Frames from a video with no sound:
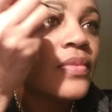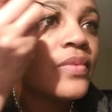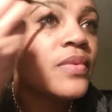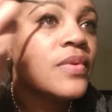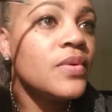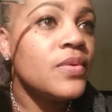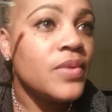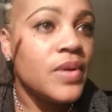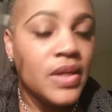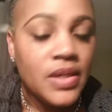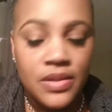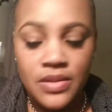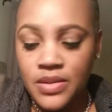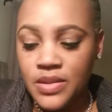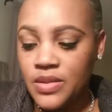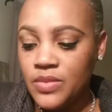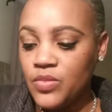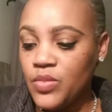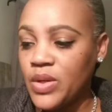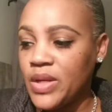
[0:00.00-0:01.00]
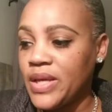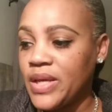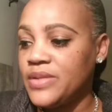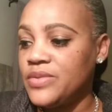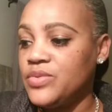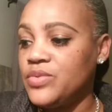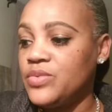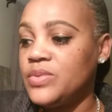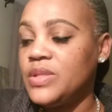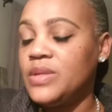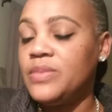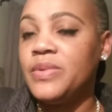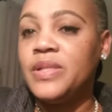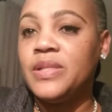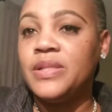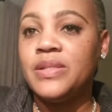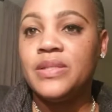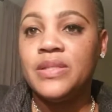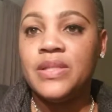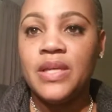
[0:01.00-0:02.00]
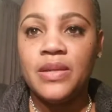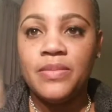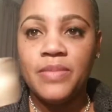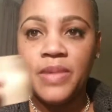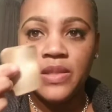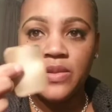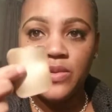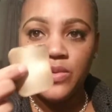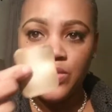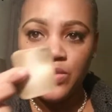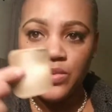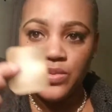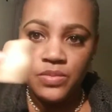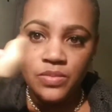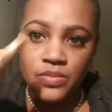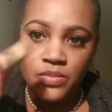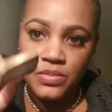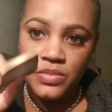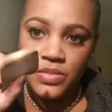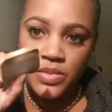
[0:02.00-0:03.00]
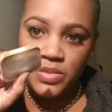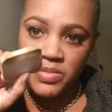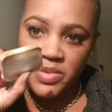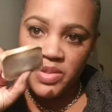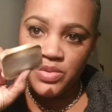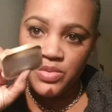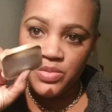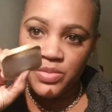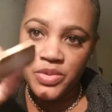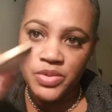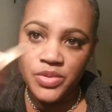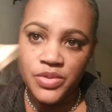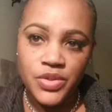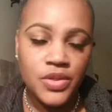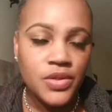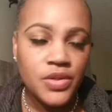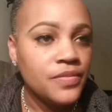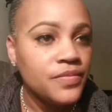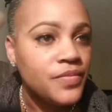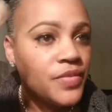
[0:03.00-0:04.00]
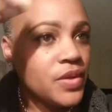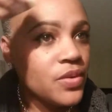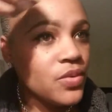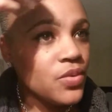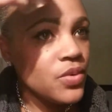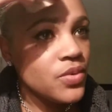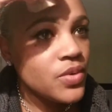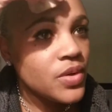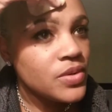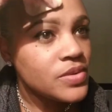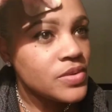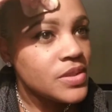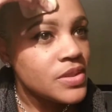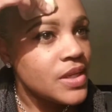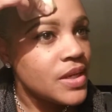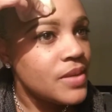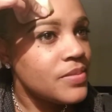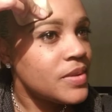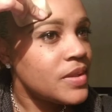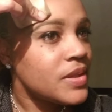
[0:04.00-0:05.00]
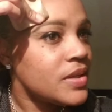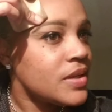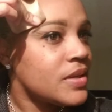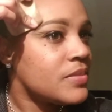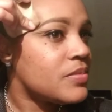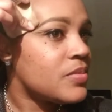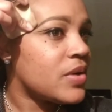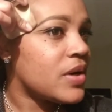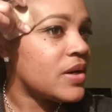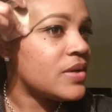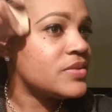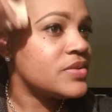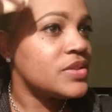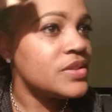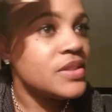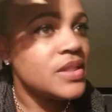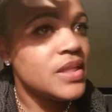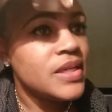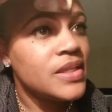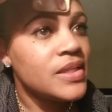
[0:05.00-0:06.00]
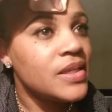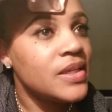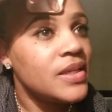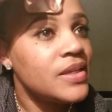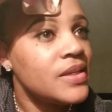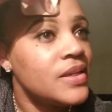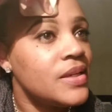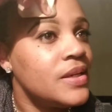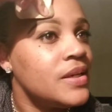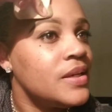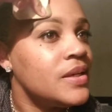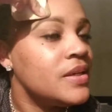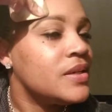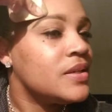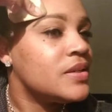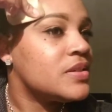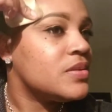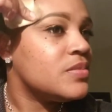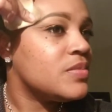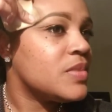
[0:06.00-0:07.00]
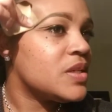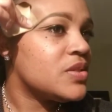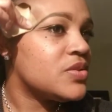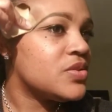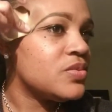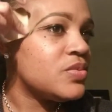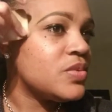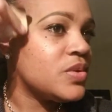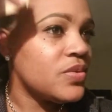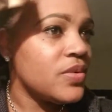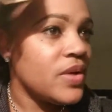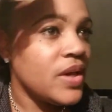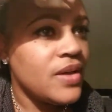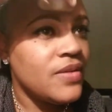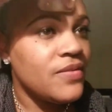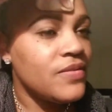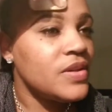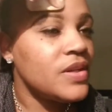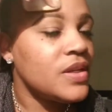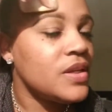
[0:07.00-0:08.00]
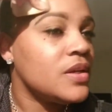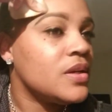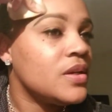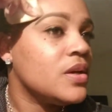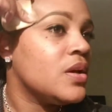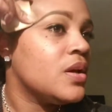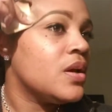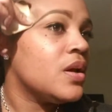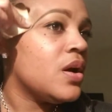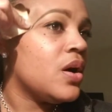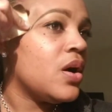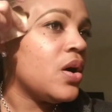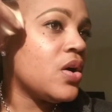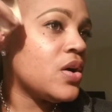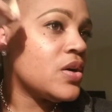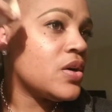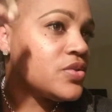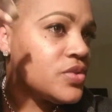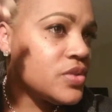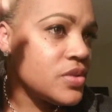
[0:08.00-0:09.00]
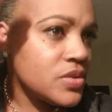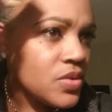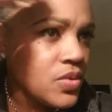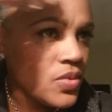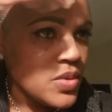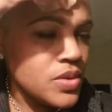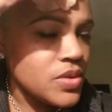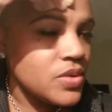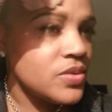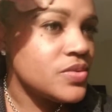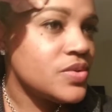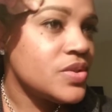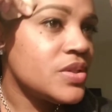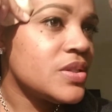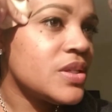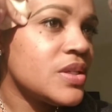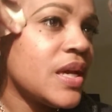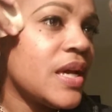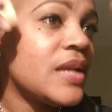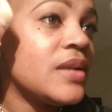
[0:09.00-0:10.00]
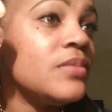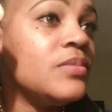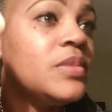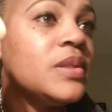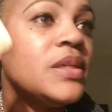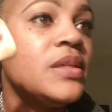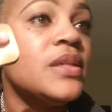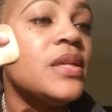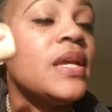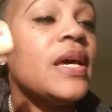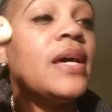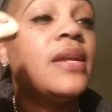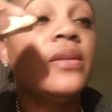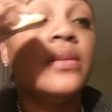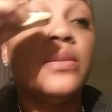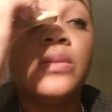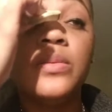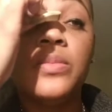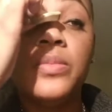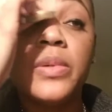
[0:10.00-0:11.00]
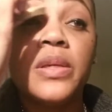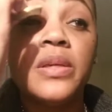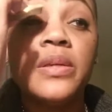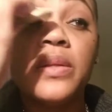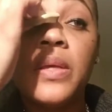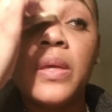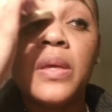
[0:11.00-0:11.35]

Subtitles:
All right, then what I do typically is take my little sponge brush here and go across the top of that brow, just like that, to make sure we don't have any harshness going on, just to kind of blend it out a little bit.